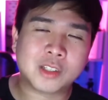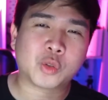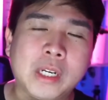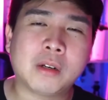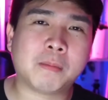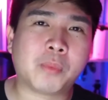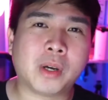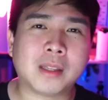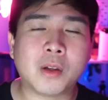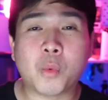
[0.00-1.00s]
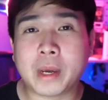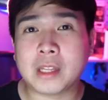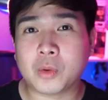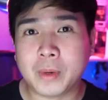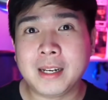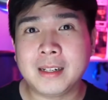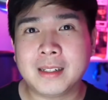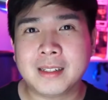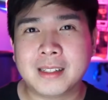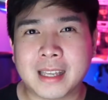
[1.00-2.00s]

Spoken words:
straight to the point way to win.